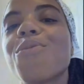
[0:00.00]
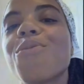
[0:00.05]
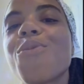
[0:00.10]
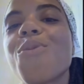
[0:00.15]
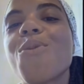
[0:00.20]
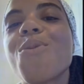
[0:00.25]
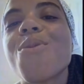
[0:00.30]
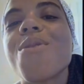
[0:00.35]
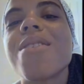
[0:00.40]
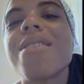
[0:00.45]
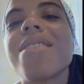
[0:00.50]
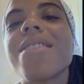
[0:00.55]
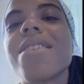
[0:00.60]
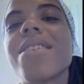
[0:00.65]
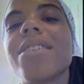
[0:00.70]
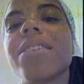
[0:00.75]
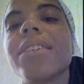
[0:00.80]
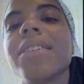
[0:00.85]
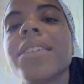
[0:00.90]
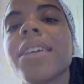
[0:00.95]

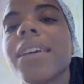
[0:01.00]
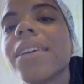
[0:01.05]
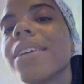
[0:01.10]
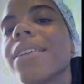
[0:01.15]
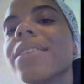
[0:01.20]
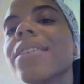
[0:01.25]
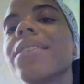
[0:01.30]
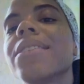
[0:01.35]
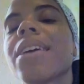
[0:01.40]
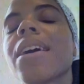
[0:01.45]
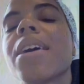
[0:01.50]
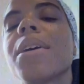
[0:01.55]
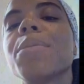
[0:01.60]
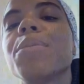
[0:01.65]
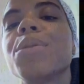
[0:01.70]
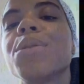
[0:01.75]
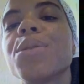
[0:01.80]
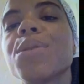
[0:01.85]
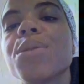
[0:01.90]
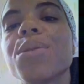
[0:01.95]
for taking the
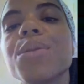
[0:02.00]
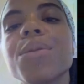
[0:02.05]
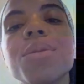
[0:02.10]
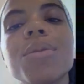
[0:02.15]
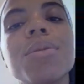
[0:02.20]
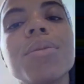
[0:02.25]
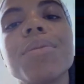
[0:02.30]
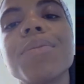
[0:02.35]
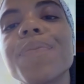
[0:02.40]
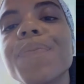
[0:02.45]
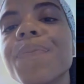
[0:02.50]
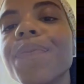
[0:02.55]
time to